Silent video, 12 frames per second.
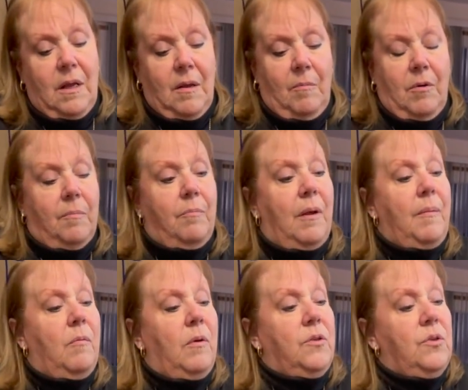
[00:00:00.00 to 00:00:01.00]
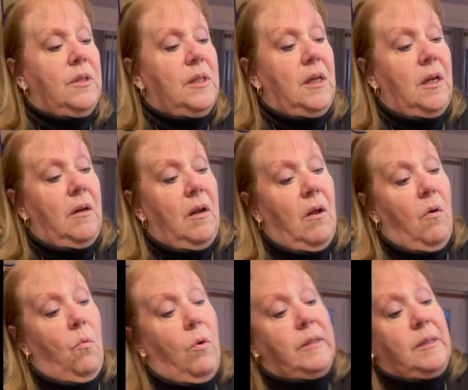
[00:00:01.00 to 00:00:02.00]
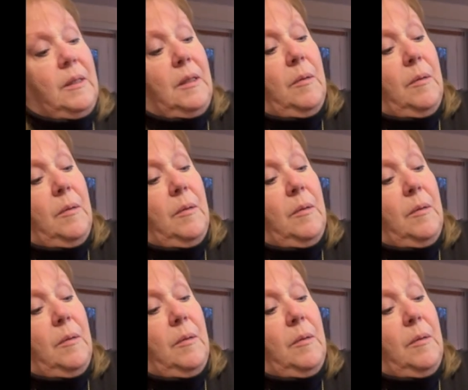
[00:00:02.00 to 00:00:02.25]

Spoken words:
But maybe when you see what's in the